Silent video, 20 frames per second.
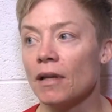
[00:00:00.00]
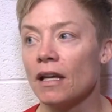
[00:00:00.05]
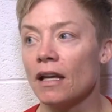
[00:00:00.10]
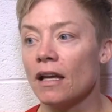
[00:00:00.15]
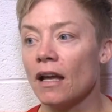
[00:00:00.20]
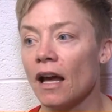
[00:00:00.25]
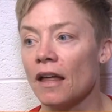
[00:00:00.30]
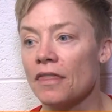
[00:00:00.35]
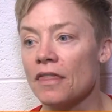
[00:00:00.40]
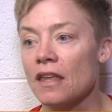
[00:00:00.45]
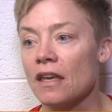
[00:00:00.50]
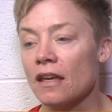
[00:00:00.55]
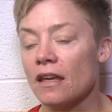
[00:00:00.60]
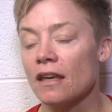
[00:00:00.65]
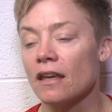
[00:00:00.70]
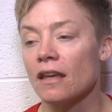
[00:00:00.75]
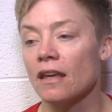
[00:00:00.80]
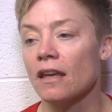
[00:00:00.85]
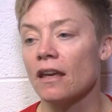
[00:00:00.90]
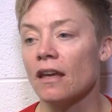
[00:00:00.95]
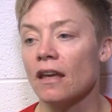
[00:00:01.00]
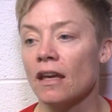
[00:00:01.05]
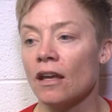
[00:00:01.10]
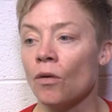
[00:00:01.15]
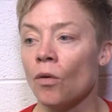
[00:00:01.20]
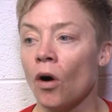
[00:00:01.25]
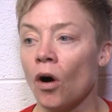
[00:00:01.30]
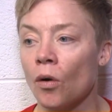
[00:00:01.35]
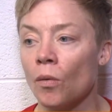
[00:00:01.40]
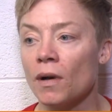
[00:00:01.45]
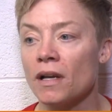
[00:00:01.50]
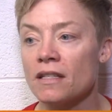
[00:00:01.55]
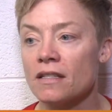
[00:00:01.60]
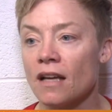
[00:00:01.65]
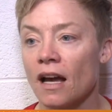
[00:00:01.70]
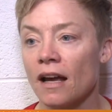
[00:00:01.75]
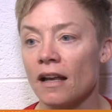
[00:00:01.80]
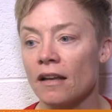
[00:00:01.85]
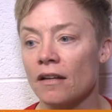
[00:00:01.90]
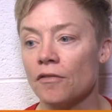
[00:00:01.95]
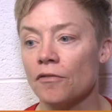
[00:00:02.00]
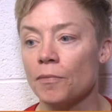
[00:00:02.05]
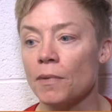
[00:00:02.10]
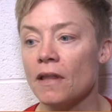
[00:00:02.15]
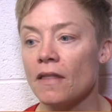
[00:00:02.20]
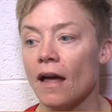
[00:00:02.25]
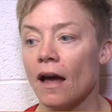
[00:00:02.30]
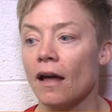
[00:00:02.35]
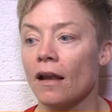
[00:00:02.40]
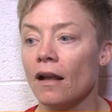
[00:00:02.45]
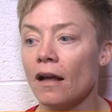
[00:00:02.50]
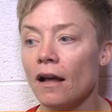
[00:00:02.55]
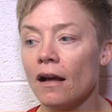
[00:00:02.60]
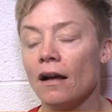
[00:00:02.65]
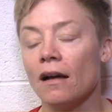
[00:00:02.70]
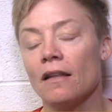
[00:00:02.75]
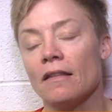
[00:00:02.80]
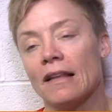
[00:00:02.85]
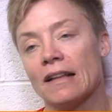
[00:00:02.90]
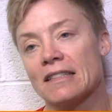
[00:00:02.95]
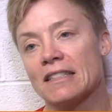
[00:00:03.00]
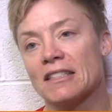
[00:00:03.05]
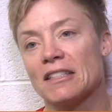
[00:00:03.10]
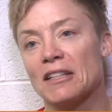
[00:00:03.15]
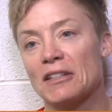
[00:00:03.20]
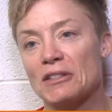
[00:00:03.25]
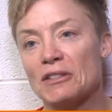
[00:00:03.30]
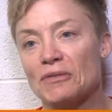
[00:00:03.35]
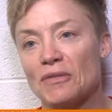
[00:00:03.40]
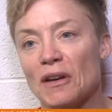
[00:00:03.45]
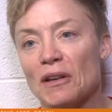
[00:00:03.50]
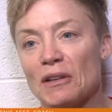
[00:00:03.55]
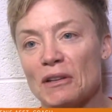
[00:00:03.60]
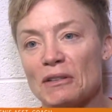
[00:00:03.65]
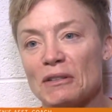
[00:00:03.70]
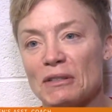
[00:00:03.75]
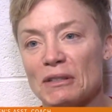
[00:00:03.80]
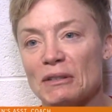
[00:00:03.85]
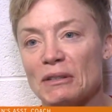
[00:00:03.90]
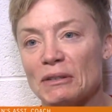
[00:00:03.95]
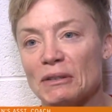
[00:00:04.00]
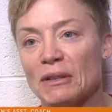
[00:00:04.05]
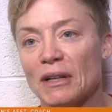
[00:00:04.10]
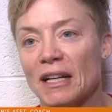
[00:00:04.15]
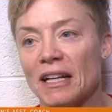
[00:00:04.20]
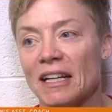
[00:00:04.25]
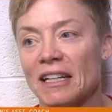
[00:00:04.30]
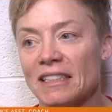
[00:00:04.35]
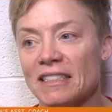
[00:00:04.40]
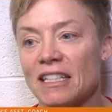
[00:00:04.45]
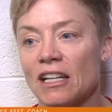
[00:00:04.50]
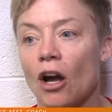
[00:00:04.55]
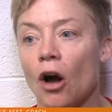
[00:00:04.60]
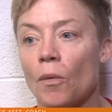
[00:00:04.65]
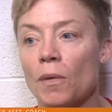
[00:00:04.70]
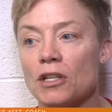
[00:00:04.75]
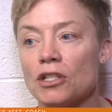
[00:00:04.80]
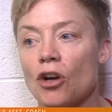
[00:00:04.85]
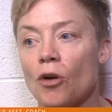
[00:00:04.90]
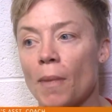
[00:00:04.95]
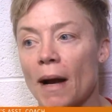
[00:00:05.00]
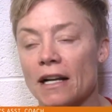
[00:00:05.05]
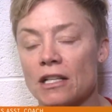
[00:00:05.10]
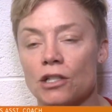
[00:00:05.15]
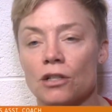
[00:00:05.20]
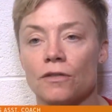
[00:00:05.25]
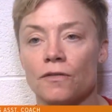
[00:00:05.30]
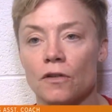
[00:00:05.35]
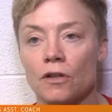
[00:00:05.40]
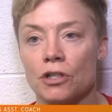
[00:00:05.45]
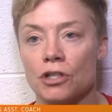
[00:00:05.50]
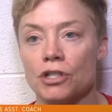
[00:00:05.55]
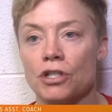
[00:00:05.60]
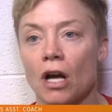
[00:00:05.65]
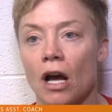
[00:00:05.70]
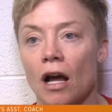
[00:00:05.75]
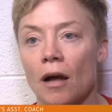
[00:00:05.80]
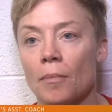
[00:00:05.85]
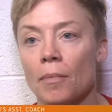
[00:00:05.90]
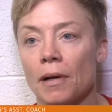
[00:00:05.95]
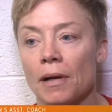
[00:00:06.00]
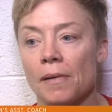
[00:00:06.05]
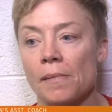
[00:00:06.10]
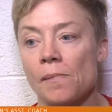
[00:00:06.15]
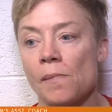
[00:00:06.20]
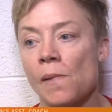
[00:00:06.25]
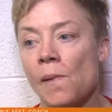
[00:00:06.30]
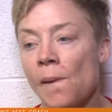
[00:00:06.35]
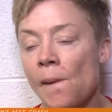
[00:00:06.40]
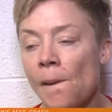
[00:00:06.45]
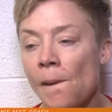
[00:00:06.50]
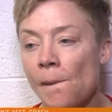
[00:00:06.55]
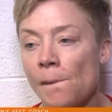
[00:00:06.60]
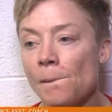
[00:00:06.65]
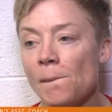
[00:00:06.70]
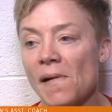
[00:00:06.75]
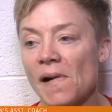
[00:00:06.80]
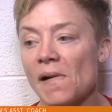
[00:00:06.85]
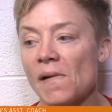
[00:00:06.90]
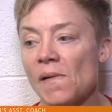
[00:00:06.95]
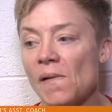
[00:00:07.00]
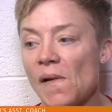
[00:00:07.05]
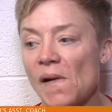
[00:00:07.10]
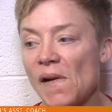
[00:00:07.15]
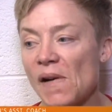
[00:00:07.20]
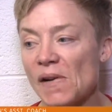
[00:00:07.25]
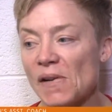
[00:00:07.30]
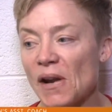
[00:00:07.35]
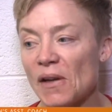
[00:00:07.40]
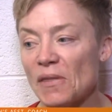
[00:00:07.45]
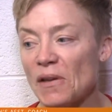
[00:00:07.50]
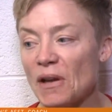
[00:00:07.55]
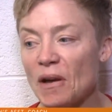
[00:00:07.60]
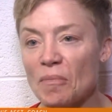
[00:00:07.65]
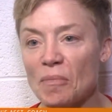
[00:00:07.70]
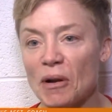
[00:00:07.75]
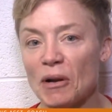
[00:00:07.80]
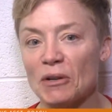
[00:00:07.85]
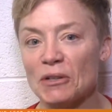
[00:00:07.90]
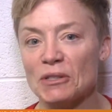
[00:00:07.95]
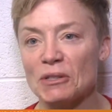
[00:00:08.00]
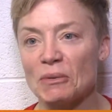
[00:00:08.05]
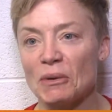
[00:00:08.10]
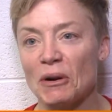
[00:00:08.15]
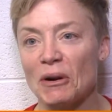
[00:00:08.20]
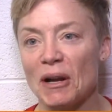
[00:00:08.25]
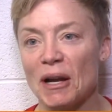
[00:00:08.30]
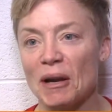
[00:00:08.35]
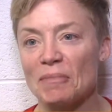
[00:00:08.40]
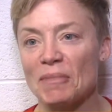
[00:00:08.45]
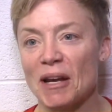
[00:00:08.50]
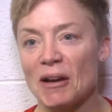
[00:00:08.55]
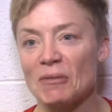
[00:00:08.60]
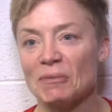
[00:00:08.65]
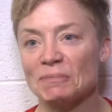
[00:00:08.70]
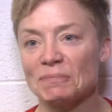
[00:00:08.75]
I think it'll always kind of be that. Oh, that's it's fun to uh, to always go back to your first job, um, but uh, nothing compares to where I am now.